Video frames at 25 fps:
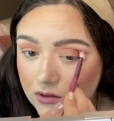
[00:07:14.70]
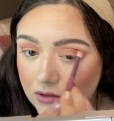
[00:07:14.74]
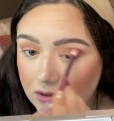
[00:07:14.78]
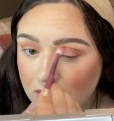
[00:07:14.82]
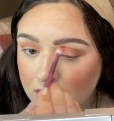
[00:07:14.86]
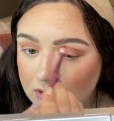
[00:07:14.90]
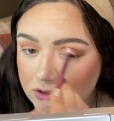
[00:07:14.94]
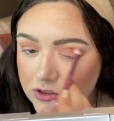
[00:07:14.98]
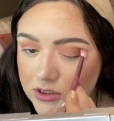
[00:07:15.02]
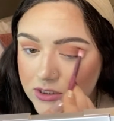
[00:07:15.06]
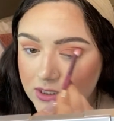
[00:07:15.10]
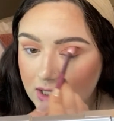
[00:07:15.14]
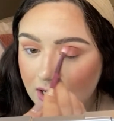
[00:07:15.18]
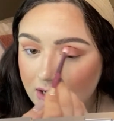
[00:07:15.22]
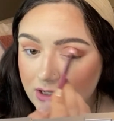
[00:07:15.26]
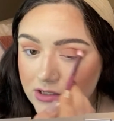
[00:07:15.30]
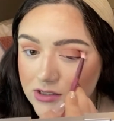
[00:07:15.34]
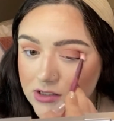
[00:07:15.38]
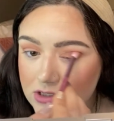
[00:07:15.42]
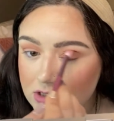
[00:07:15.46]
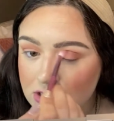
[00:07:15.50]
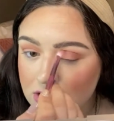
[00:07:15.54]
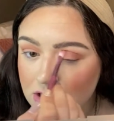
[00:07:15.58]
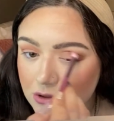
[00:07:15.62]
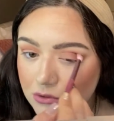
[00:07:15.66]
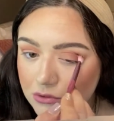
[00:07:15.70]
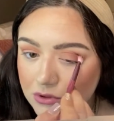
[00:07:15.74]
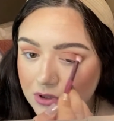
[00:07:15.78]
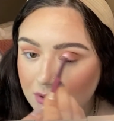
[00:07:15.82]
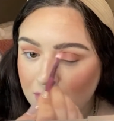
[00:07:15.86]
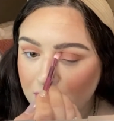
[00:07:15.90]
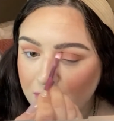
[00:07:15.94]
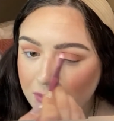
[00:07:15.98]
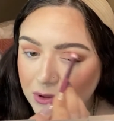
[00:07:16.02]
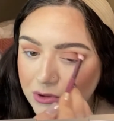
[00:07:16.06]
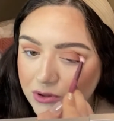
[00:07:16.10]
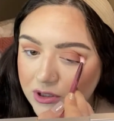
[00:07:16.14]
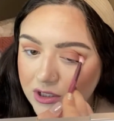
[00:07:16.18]
Just kind of slowly
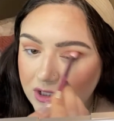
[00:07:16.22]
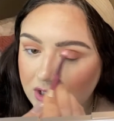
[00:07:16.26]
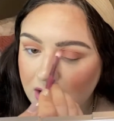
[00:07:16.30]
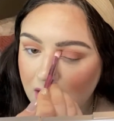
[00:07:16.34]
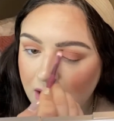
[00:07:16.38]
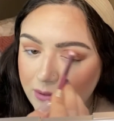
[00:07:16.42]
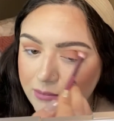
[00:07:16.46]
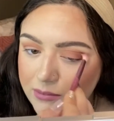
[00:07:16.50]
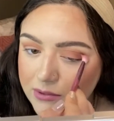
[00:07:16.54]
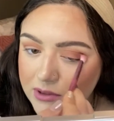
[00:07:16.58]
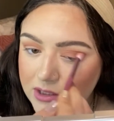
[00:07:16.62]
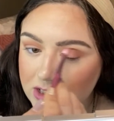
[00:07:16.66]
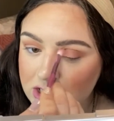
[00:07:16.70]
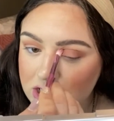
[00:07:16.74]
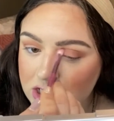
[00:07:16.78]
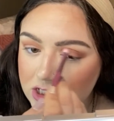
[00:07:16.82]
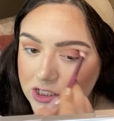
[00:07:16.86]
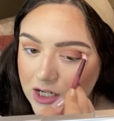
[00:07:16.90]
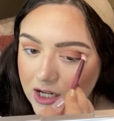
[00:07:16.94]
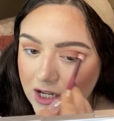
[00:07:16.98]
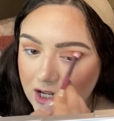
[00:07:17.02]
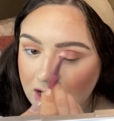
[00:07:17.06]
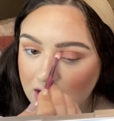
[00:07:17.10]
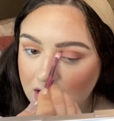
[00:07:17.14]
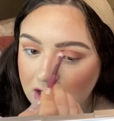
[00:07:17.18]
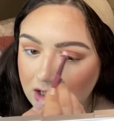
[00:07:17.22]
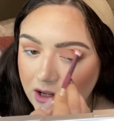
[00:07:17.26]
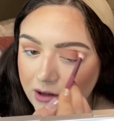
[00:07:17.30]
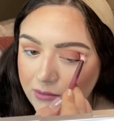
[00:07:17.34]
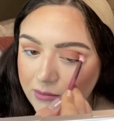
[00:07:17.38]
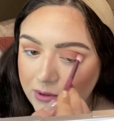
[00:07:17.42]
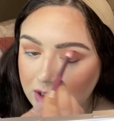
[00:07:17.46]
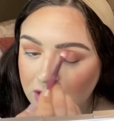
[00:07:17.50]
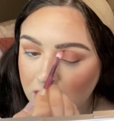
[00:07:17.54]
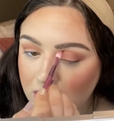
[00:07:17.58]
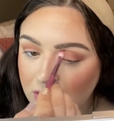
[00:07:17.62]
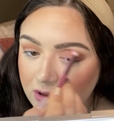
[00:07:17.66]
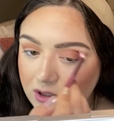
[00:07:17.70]
building up the shade. I
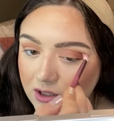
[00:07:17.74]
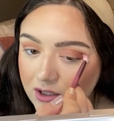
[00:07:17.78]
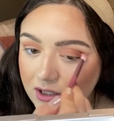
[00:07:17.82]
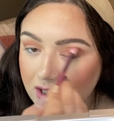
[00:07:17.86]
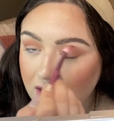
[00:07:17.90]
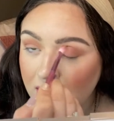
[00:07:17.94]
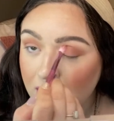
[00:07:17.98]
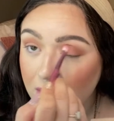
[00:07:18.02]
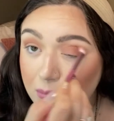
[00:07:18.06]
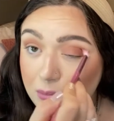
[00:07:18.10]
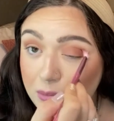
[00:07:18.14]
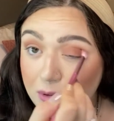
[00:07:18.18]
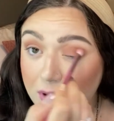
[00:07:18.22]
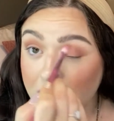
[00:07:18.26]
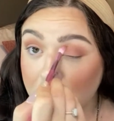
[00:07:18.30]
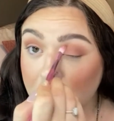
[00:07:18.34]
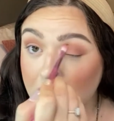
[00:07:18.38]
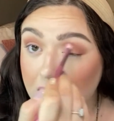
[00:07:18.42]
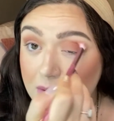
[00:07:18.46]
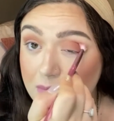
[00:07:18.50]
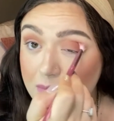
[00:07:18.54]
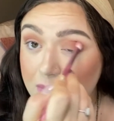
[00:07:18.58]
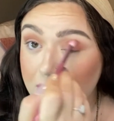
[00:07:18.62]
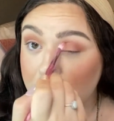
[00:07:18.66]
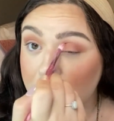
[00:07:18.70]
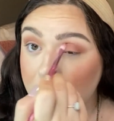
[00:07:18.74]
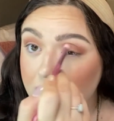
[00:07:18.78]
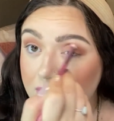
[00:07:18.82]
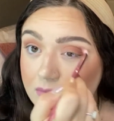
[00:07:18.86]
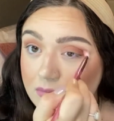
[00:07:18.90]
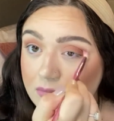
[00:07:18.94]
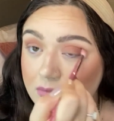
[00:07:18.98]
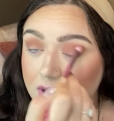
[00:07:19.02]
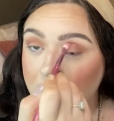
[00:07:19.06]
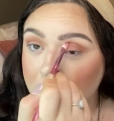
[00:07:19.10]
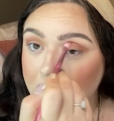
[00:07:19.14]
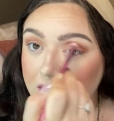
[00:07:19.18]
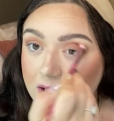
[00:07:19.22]
mean, you can get pretty,
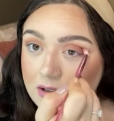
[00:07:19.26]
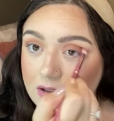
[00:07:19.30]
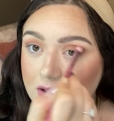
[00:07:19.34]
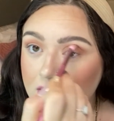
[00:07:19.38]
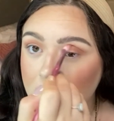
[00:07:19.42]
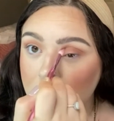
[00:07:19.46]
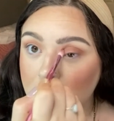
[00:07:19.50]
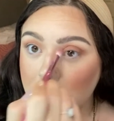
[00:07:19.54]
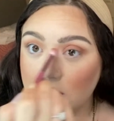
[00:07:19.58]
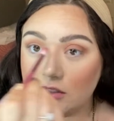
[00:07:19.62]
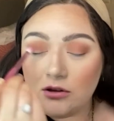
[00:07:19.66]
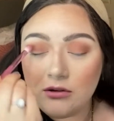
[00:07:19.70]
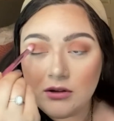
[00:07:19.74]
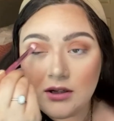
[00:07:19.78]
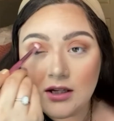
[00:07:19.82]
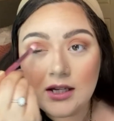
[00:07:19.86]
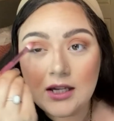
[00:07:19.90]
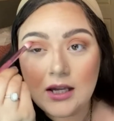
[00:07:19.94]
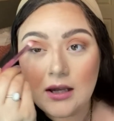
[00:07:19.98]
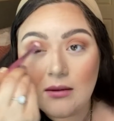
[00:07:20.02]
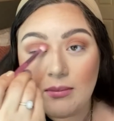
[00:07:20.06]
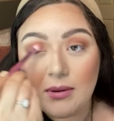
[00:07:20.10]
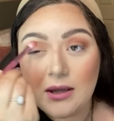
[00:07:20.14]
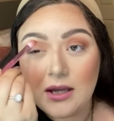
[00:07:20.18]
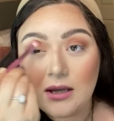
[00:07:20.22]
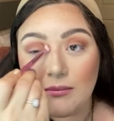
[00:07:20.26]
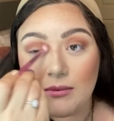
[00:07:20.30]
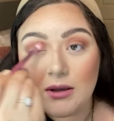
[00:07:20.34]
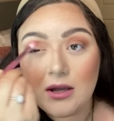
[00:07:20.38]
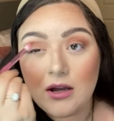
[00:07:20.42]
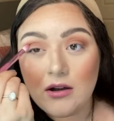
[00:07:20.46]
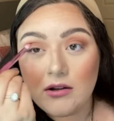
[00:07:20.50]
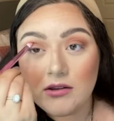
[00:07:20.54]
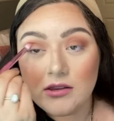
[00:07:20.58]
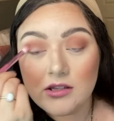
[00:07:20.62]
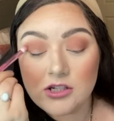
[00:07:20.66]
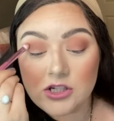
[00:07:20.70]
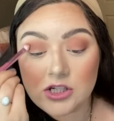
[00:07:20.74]
like, you can get pigment
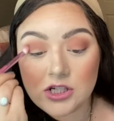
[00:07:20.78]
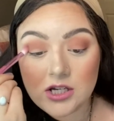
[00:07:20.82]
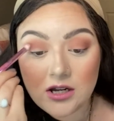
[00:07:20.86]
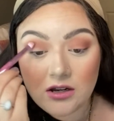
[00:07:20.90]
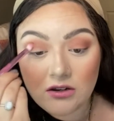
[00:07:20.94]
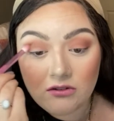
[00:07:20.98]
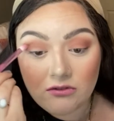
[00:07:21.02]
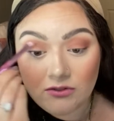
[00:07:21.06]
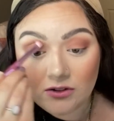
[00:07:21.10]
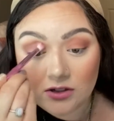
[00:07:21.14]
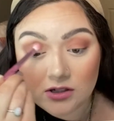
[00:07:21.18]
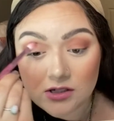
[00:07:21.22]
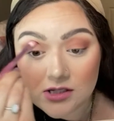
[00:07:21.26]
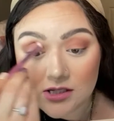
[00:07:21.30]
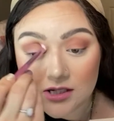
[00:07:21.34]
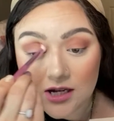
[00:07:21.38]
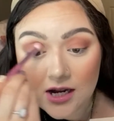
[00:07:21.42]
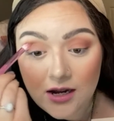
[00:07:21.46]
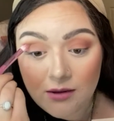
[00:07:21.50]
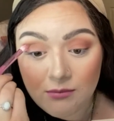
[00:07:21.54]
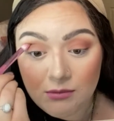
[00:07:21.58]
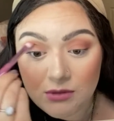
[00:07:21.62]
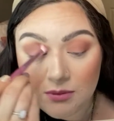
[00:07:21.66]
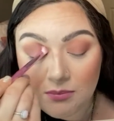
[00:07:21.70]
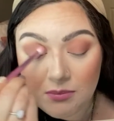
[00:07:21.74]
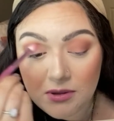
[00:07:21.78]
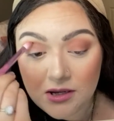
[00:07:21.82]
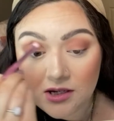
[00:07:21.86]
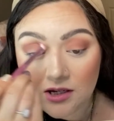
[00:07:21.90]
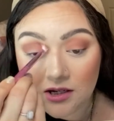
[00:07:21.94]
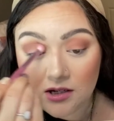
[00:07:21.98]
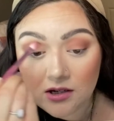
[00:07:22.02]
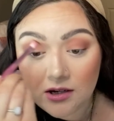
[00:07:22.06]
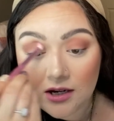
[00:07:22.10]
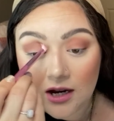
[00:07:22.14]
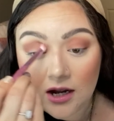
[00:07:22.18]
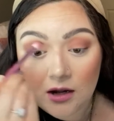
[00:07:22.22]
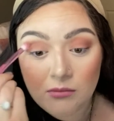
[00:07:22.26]
on the shade first time
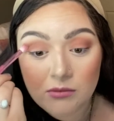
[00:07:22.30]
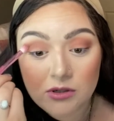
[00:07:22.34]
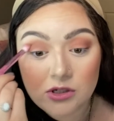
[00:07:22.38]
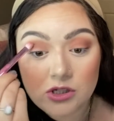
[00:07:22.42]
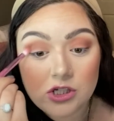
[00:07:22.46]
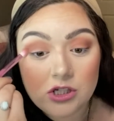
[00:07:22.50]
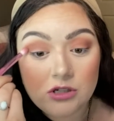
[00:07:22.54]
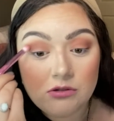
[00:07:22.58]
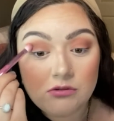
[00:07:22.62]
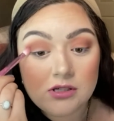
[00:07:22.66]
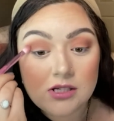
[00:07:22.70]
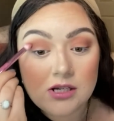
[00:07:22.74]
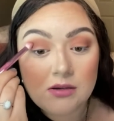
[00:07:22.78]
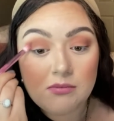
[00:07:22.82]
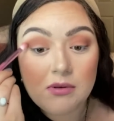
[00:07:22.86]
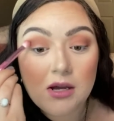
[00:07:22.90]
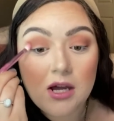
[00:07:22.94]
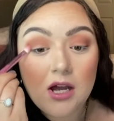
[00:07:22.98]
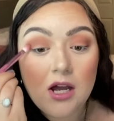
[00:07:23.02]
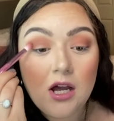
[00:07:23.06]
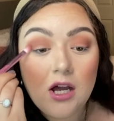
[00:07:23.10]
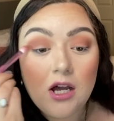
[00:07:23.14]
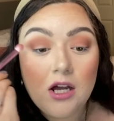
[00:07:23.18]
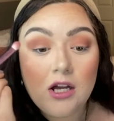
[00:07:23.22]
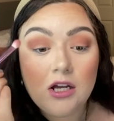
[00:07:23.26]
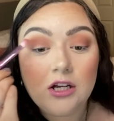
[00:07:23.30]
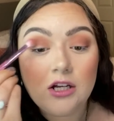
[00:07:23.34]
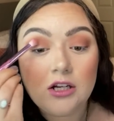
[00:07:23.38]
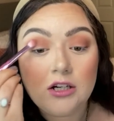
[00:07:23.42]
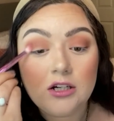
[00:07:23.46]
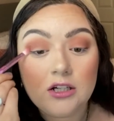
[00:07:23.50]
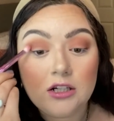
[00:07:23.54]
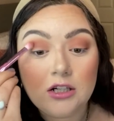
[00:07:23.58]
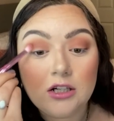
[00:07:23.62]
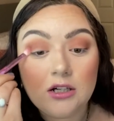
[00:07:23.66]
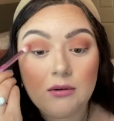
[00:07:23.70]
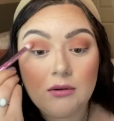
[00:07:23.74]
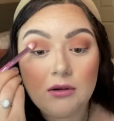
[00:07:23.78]
depending on how much you dip
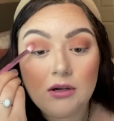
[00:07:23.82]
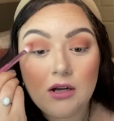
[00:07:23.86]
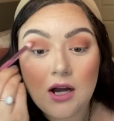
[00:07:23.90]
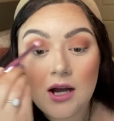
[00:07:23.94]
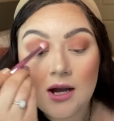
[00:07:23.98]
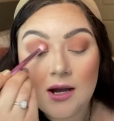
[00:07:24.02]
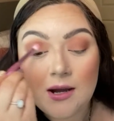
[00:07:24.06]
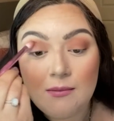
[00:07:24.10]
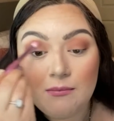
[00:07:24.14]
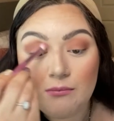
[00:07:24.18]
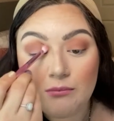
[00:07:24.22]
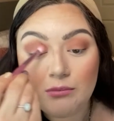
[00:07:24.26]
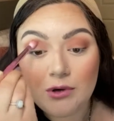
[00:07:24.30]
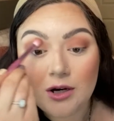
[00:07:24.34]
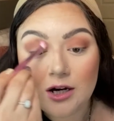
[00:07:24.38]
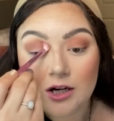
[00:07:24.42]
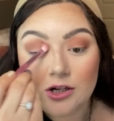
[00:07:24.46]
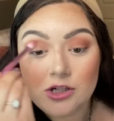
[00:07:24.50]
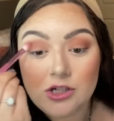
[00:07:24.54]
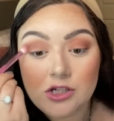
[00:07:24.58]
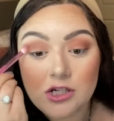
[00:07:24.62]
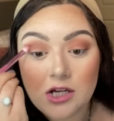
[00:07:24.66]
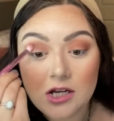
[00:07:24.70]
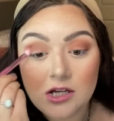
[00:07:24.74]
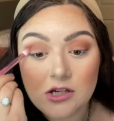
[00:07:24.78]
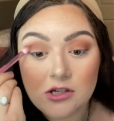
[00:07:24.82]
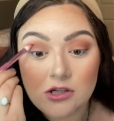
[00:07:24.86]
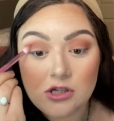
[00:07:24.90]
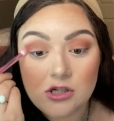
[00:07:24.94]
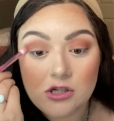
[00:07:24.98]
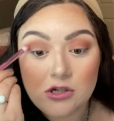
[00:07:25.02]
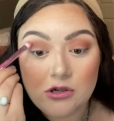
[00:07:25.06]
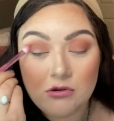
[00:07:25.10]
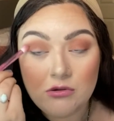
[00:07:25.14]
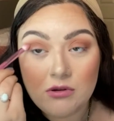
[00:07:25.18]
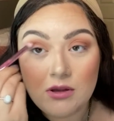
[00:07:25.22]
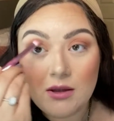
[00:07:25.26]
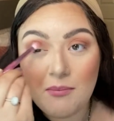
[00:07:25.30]
your brush
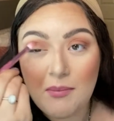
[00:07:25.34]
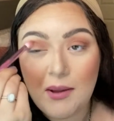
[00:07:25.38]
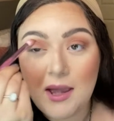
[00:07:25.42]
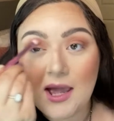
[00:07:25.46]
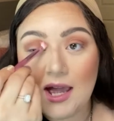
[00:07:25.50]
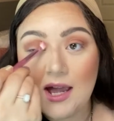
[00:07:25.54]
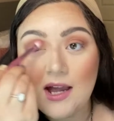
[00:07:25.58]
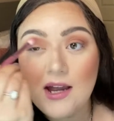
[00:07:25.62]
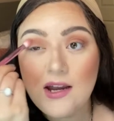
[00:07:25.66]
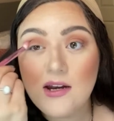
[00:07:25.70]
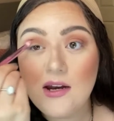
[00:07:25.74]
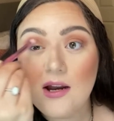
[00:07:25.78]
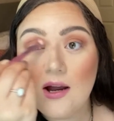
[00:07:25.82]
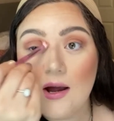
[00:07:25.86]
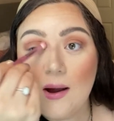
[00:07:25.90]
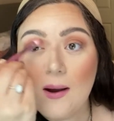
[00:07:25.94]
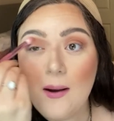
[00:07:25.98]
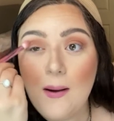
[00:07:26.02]
into the pan.